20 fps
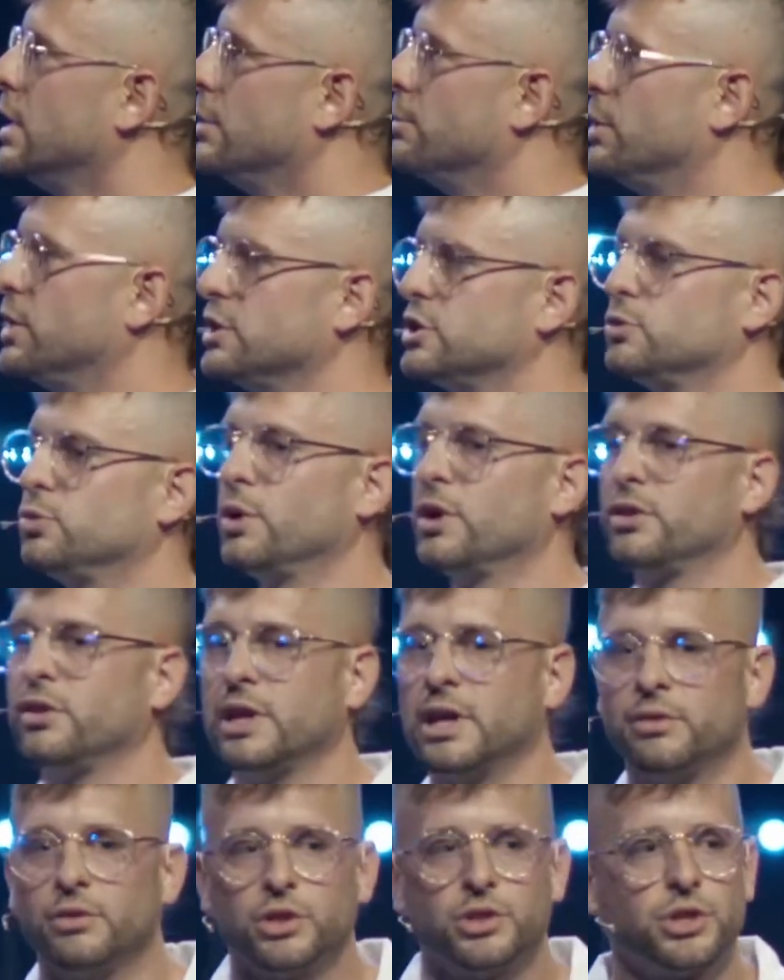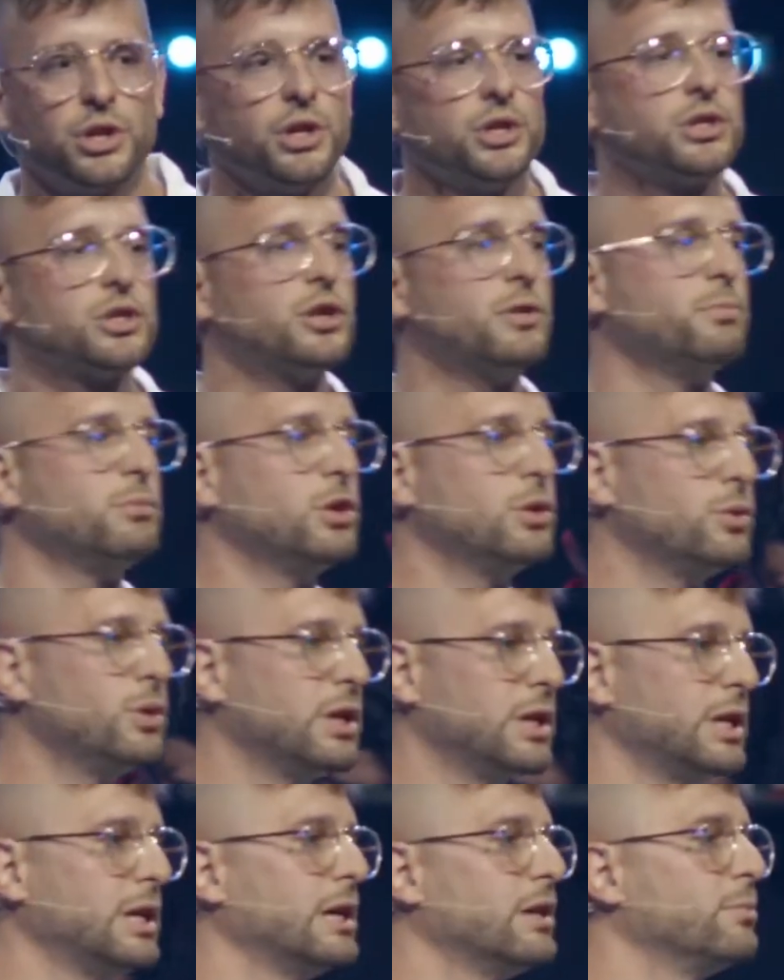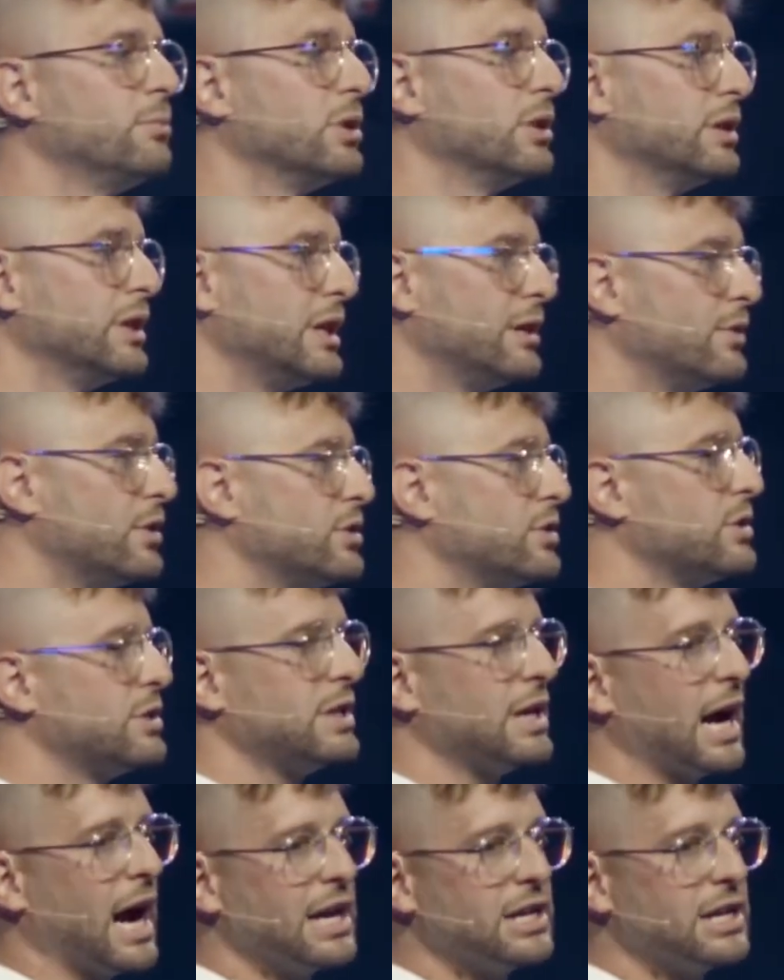but it's within the church community and believers. You say, I